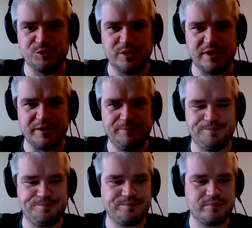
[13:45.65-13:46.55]
squad.
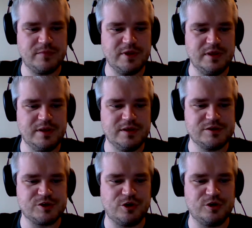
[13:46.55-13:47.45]

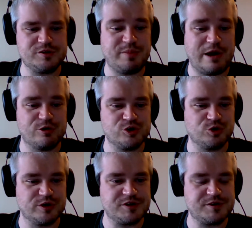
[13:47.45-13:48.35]
So it's power
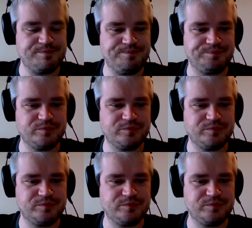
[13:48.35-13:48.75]
swords.